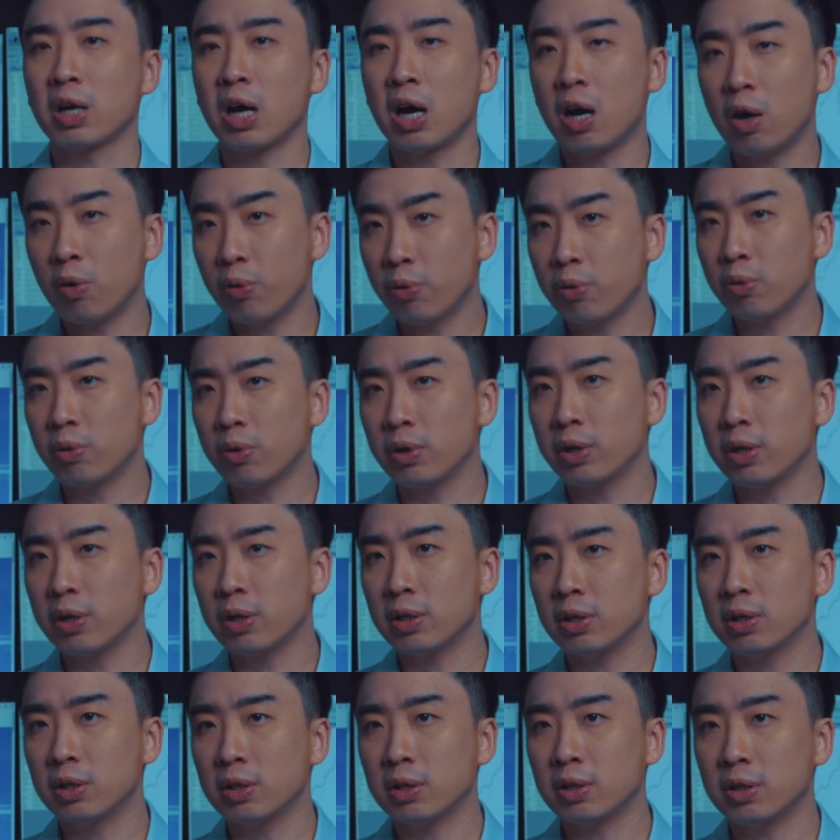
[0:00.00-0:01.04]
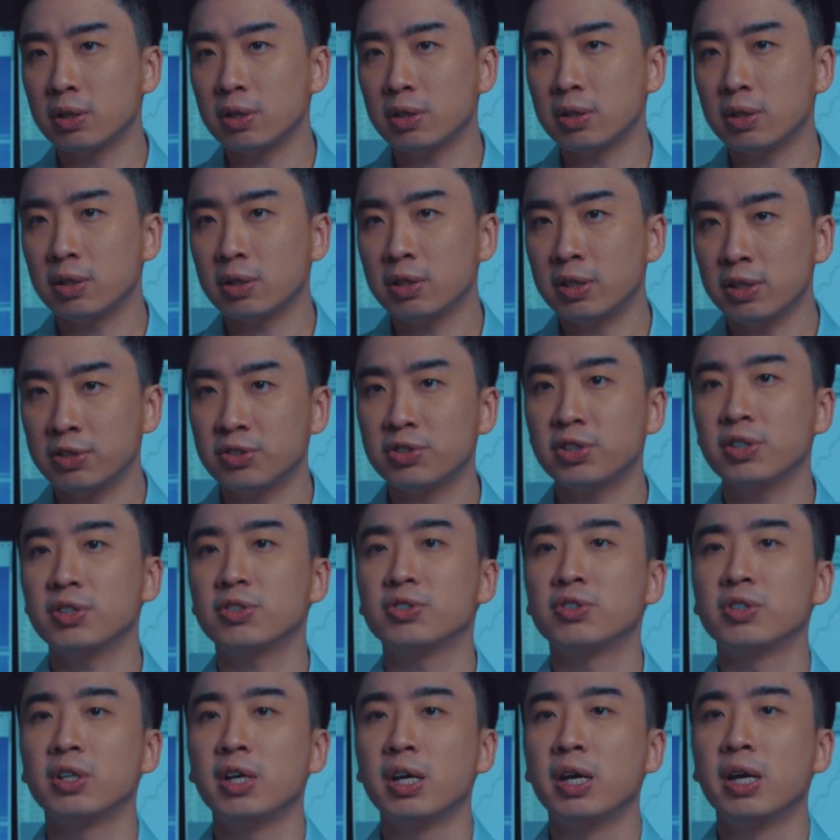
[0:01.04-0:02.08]
how this
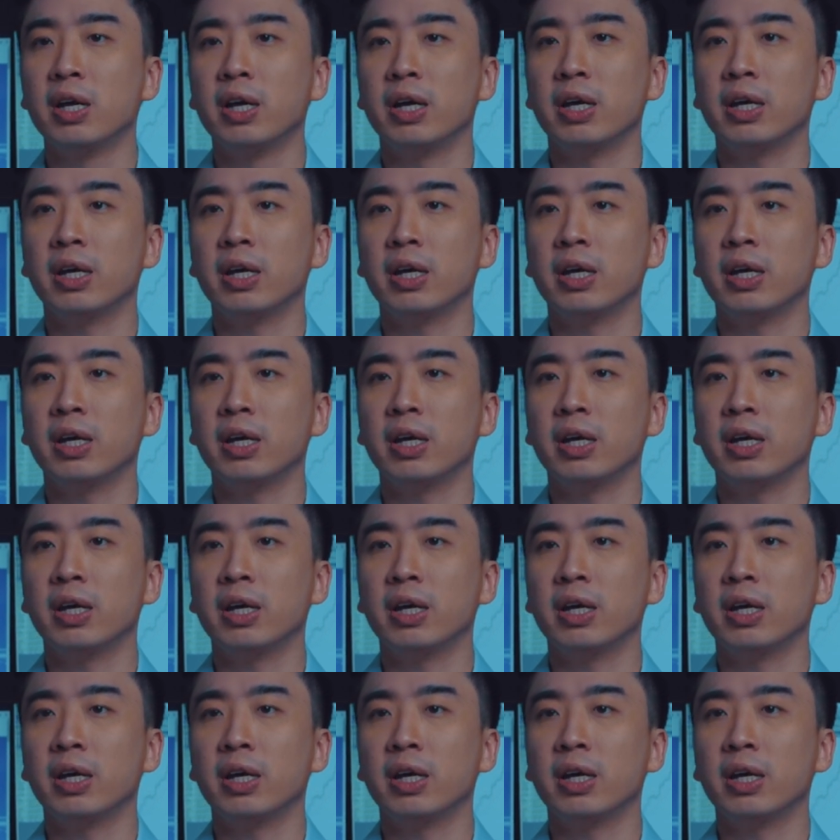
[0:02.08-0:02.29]
is.